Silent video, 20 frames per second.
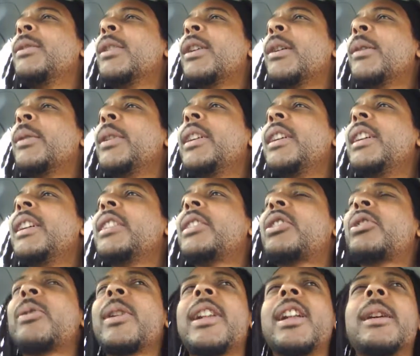
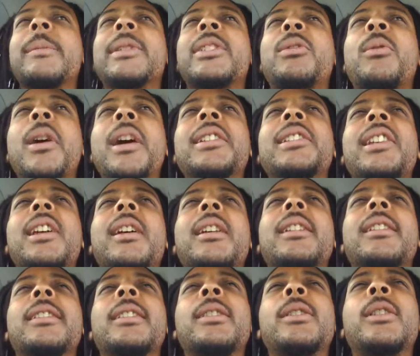It's straight up, it's crazy out
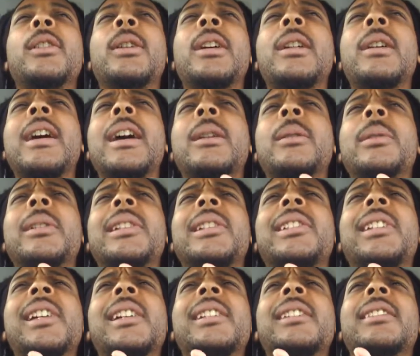here. I don't
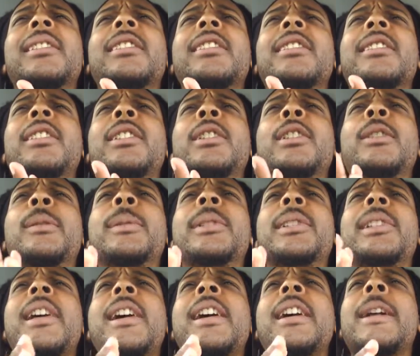understand this.
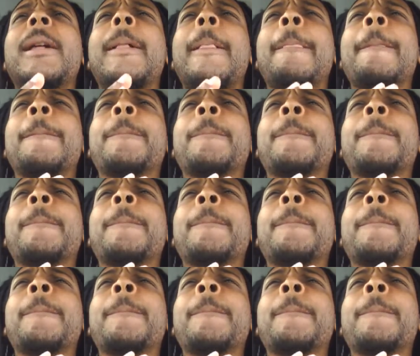It's like,